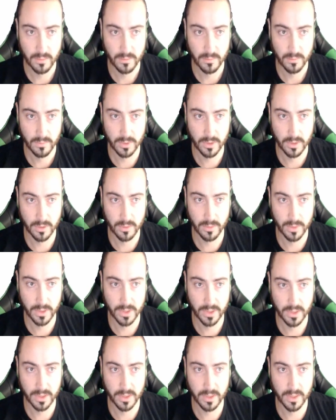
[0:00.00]
We'll go
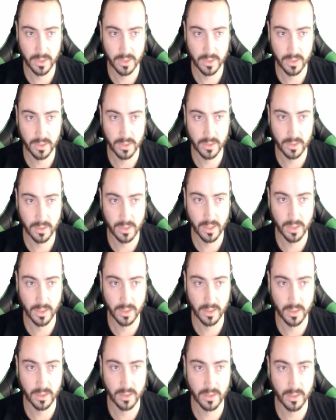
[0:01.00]
ahead and
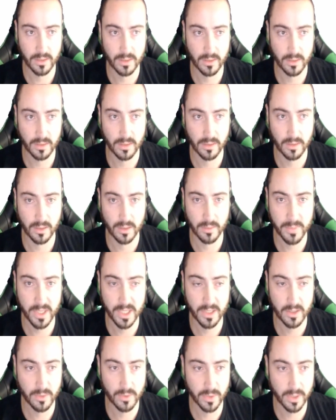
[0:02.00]
hide our
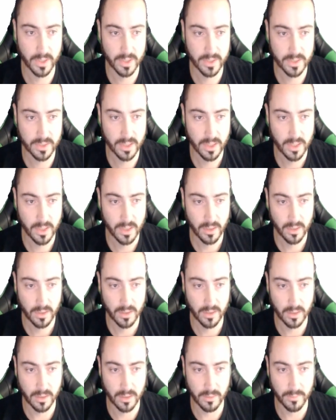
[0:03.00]
media queries.
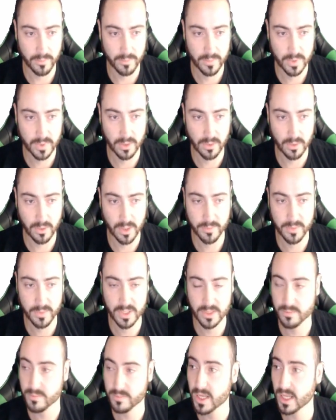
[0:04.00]
So I'm
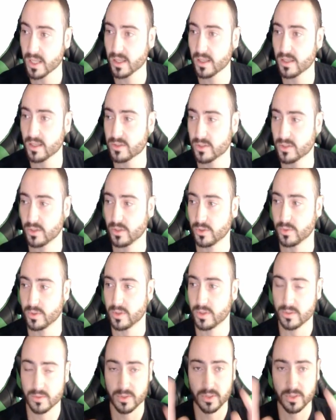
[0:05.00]
just making it so
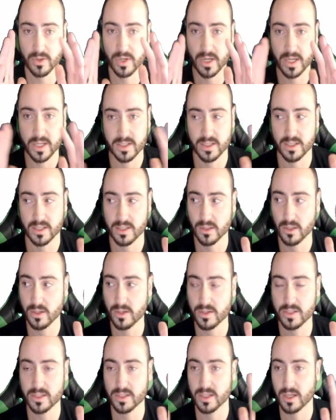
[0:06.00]
the screen is as
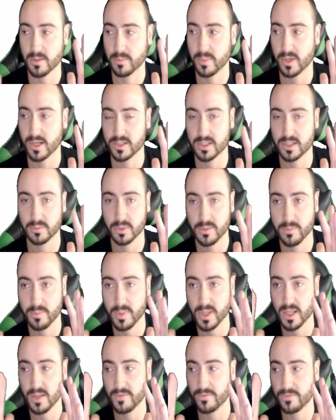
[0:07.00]
large as it can possibly
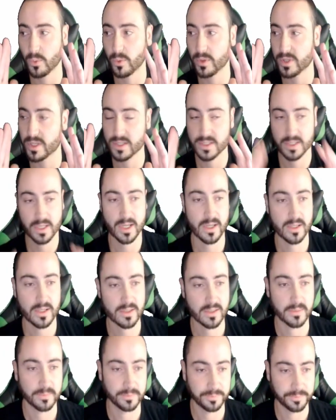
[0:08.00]
be for this
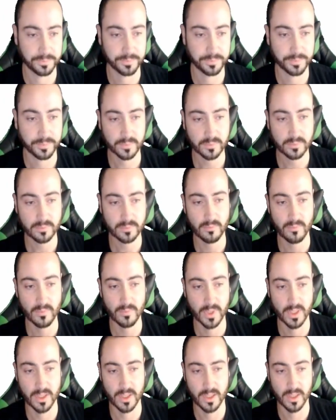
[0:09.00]
test.
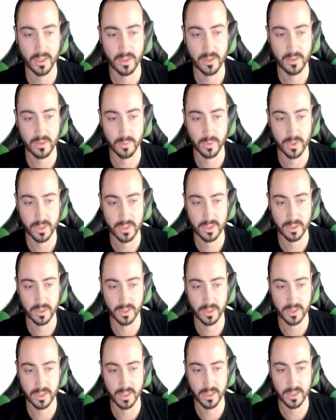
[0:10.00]
And we're
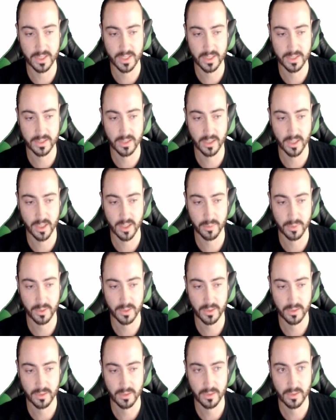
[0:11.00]
selecting desktop.
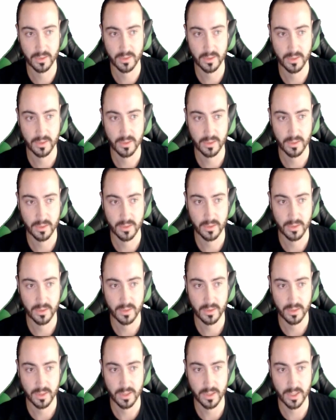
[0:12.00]

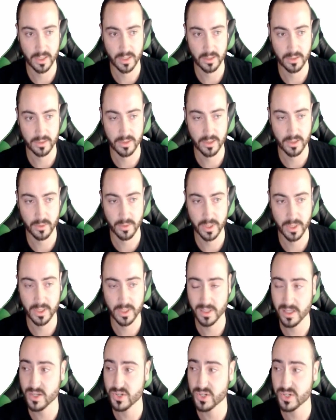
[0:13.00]
And let's go ahead
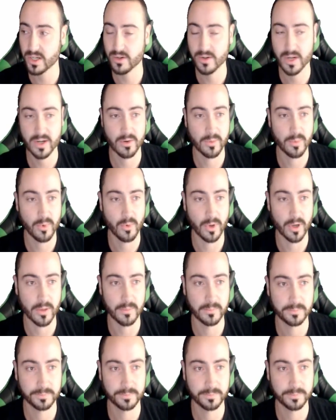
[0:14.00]
and hit generate report.